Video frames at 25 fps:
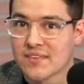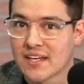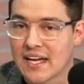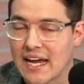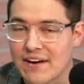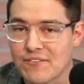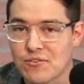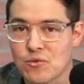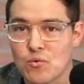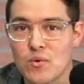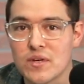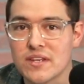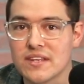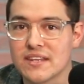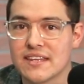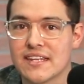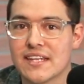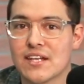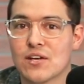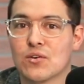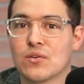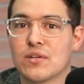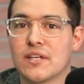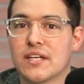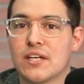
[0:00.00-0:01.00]
everyone
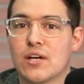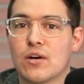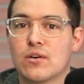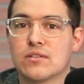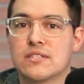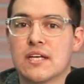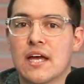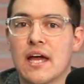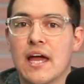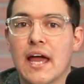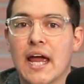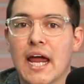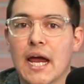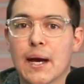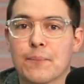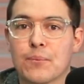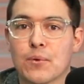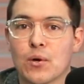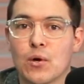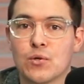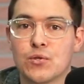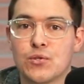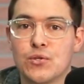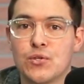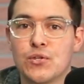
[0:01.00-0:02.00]
literally goes, "Hey
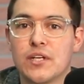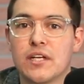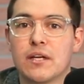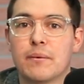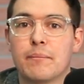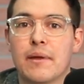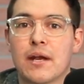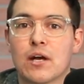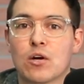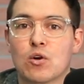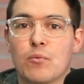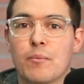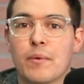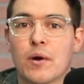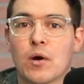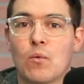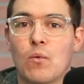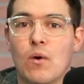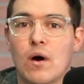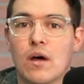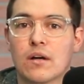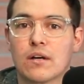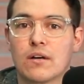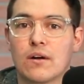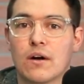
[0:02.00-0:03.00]
bro, do you need a medical
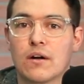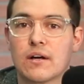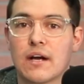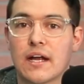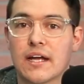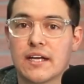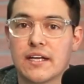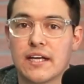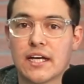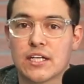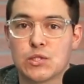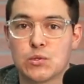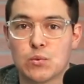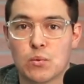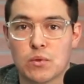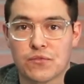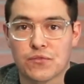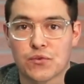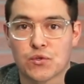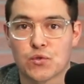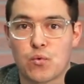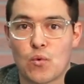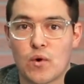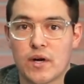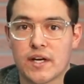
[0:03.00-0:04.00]
marijuana card? I can get you one
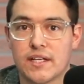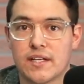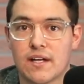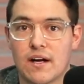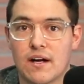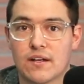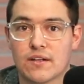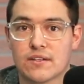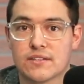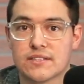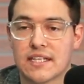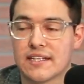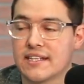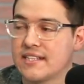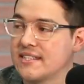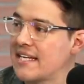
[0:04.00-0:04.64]
for $20." And